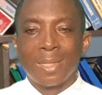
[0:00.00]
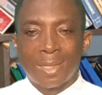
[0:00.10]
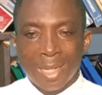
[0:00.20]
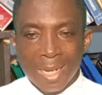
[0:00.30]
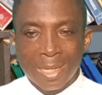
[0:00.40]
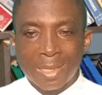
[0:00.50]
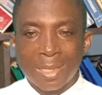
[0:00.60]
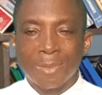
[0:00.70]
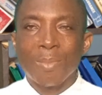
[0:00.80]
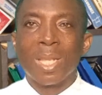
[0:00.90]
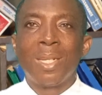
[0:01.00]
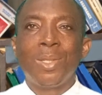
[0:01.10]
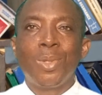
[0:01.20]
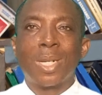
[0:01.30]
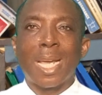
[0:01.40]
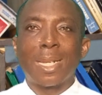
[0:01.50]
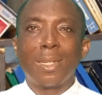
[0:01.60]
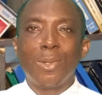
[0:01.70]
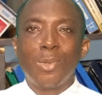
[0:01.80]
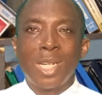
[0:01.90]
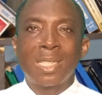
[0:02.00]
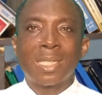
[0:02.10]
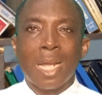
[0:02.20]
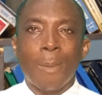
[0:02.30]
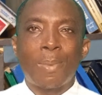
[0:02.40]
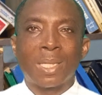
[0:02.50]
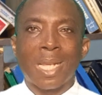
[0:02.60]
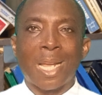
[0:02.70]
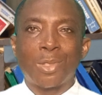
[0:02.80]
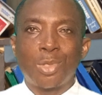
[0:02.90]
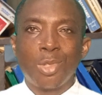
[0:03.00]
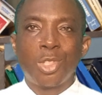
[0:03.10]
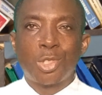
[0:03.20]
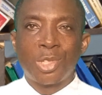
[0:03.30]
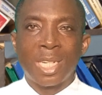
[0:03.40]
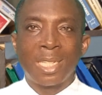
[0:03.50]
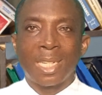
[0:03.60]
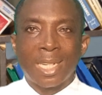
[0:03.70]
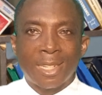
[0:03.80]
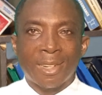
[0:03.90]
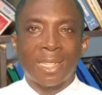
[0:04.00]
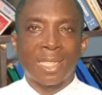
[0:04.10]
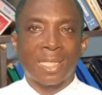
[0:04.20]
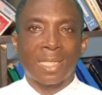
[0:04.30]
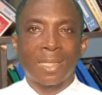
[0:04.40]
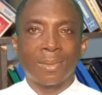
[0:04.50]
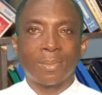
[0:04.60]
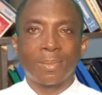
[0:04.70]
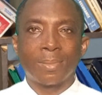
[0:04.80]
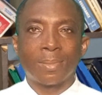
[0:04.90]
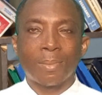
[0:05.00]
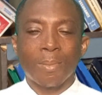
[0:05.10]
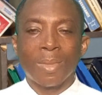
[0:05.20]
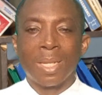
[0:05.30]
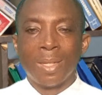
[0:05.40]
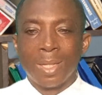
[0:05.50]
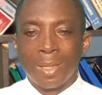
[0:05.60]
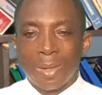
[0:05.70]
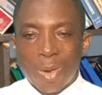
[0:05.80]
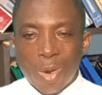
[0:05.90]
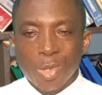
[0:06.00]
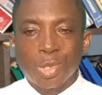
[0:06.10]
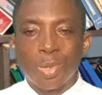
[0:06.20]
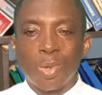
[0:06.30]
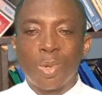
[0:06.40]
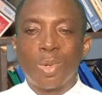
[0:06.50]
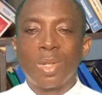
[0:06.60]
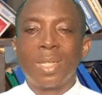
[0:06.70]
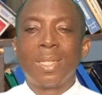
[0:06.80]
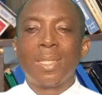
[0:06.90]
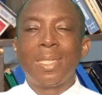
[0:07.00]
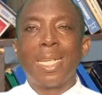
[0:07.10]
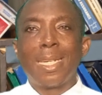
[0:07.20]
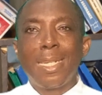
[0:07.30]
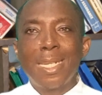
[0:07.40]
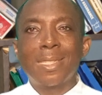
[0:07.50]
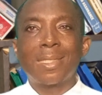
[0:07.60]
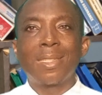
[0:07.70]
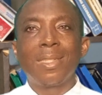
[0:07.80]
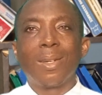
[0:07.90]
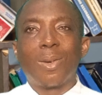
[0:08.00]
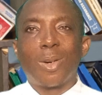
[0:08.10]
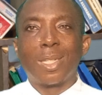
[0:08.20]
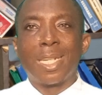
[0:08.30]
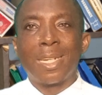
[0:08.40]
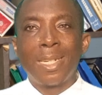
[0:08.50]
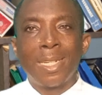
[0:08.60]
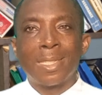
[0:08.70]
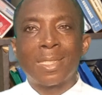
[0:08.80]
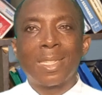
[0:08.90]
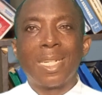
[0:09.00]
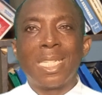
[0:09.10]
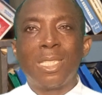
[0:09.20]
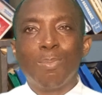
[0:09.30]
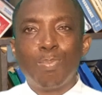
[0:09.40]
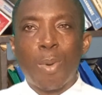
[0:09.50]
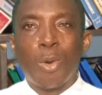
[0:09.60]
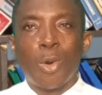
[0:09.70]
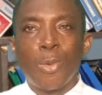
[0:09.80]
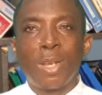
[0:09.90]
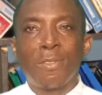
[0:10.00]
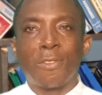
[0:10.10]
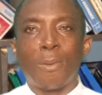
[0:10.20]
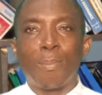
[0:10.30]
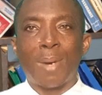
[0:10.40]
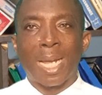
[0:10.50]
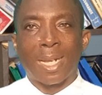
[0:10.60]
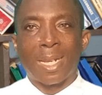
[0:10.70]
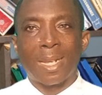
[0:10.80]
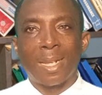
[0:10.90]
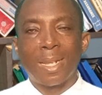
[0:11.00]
Third, you can raise capital through trade credit. Also, the next on the list is borrowing from bank.